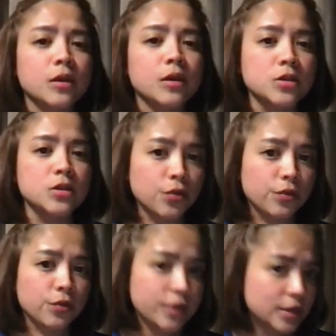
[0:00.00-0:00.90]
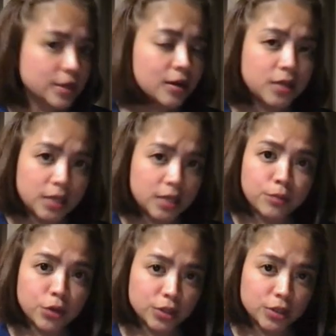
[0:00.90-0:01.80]
So, these are the
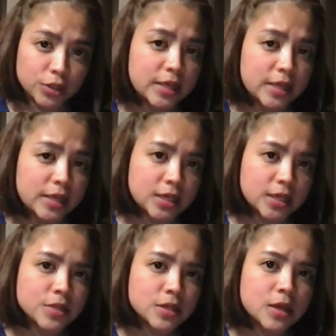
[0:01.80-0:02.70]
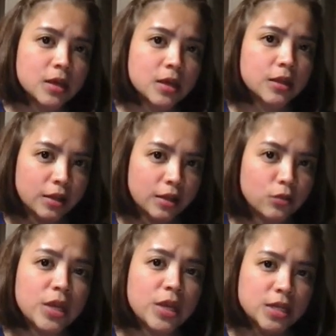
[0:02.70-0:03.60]
important key terms that
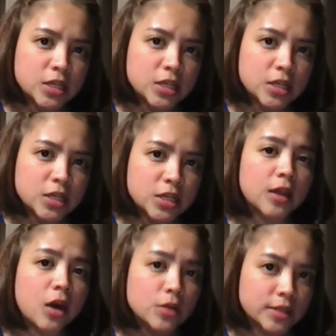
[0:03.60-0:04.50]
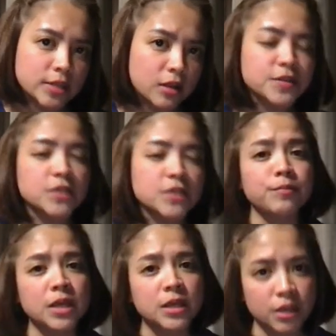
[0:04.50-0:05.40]
we need to get ourselves
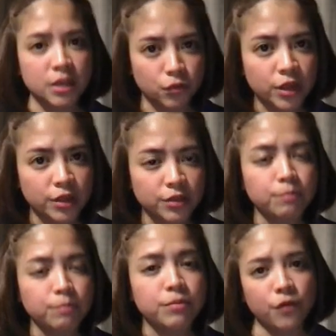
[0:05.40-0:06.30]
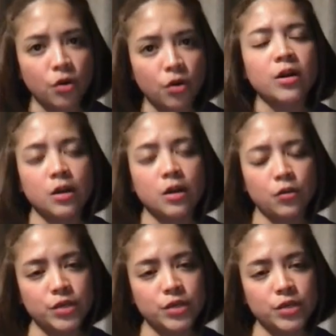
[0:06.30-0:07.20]
familiar with before we
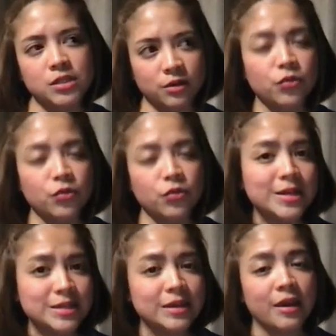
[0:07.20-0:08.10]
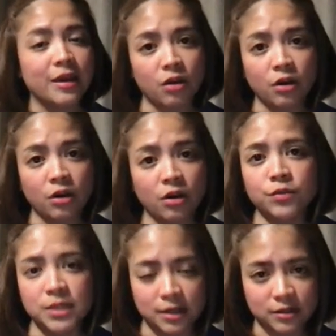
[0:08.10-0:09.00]
start writing an
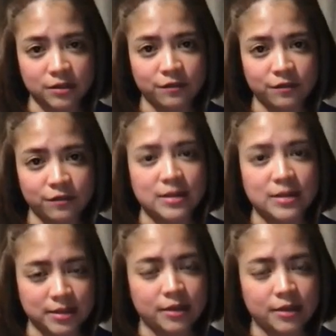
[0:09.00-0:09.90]
argumentative essay.